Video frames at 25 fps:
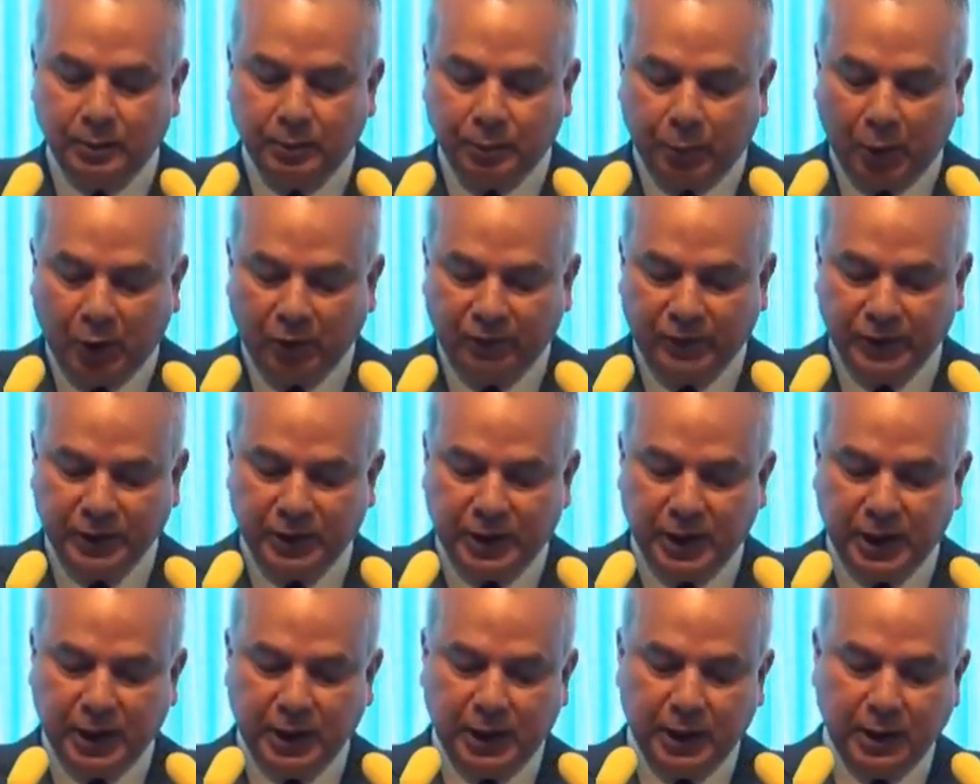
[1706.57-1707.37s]

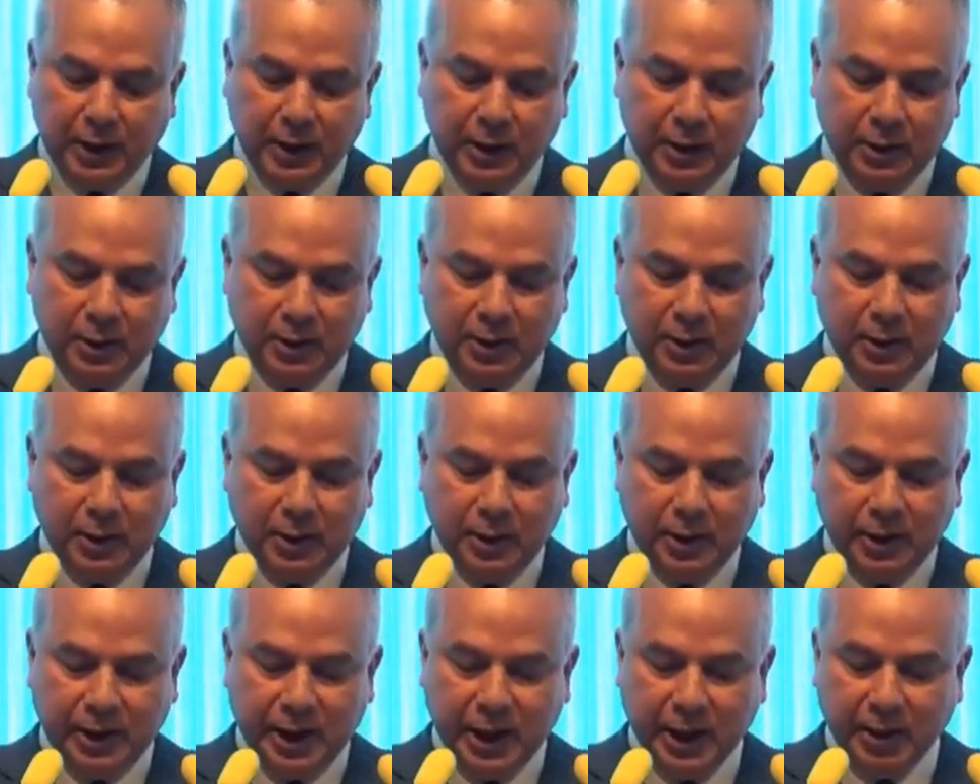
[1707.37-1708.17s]
poverty,
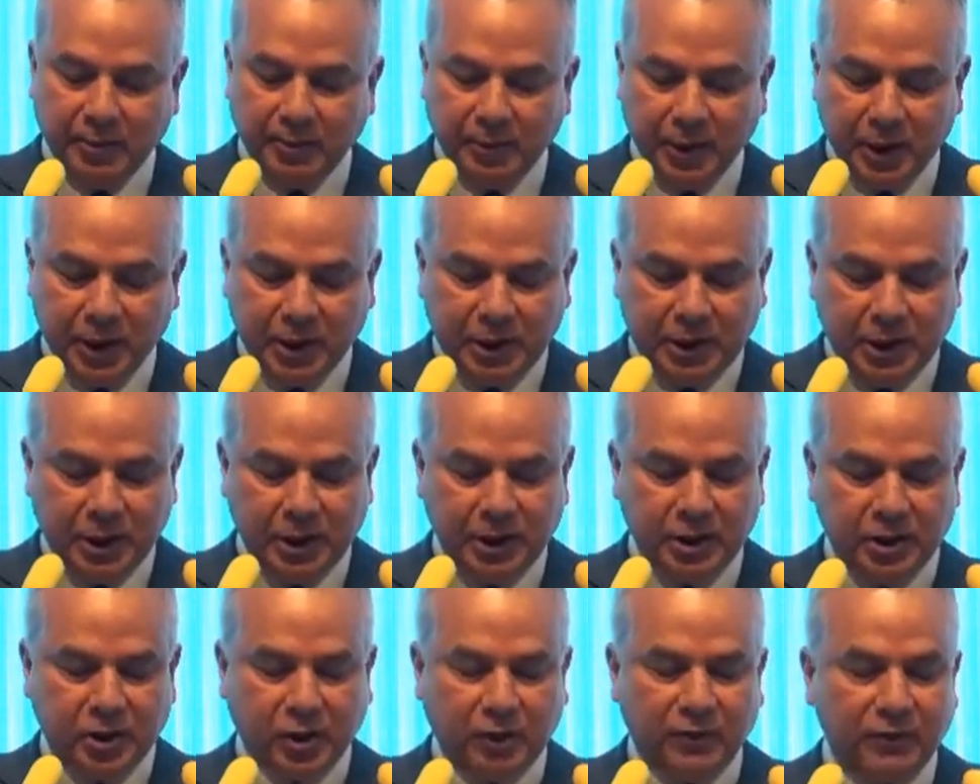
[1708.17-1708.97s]
the
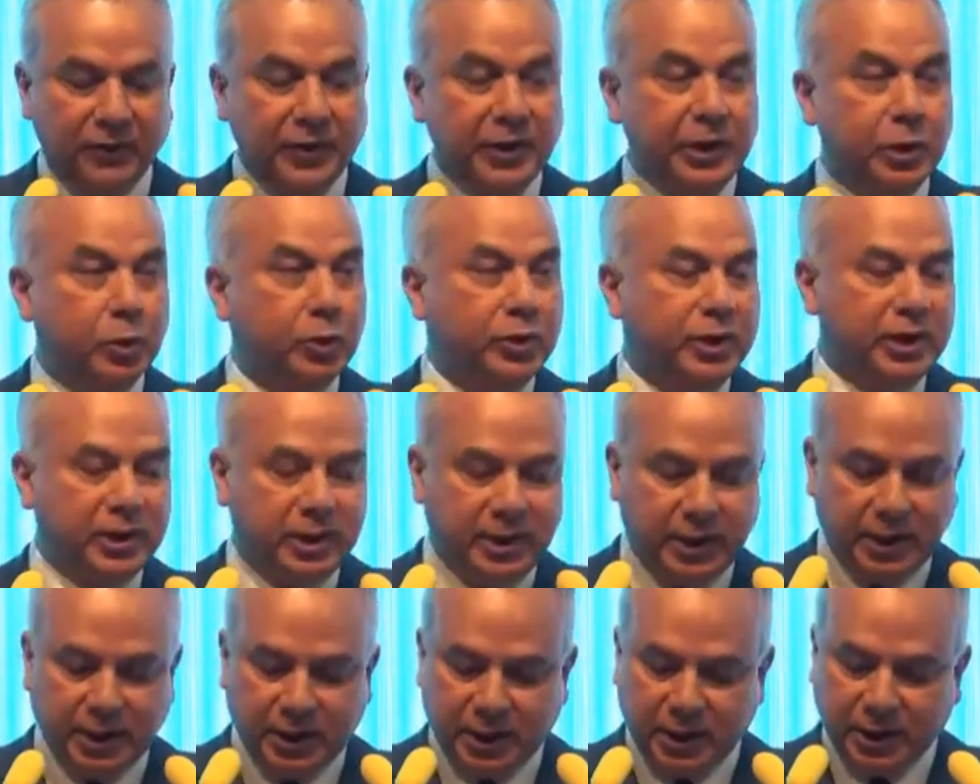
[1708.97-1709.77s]
emergence of new
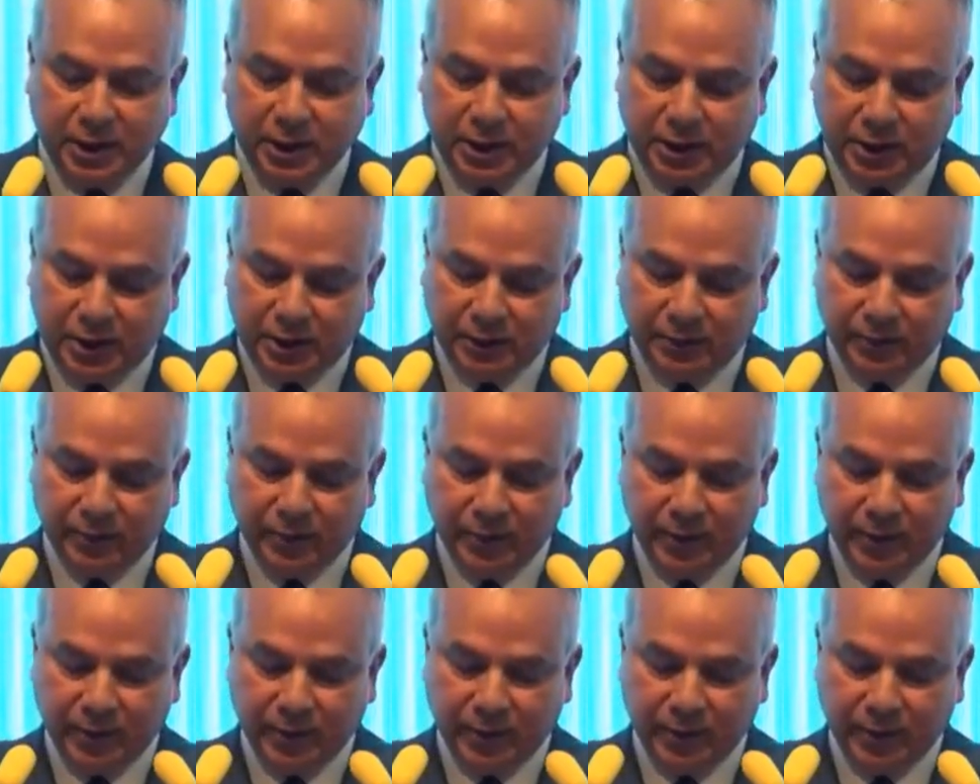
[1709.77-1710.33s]
diseases,